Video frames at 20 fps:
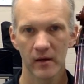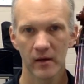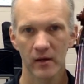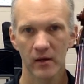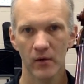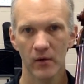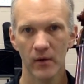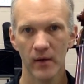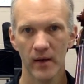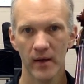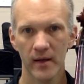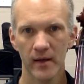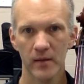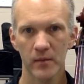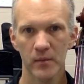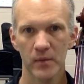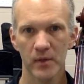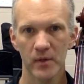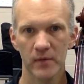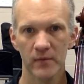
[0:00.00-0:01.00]
go ahead
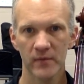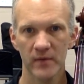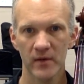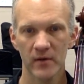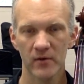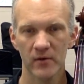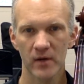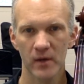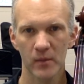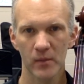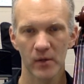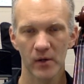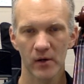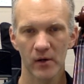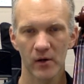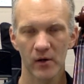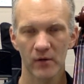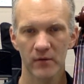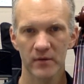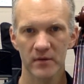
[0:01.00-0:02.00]
and put a finger number
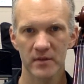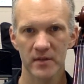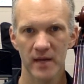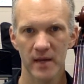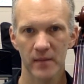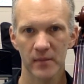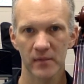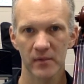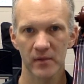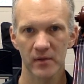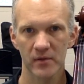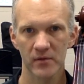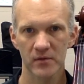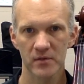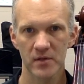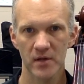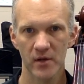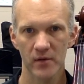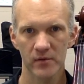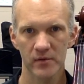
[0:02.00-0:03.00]
over top of those
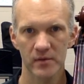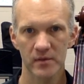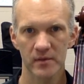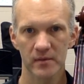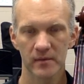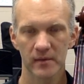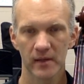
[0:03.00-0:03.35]
notes.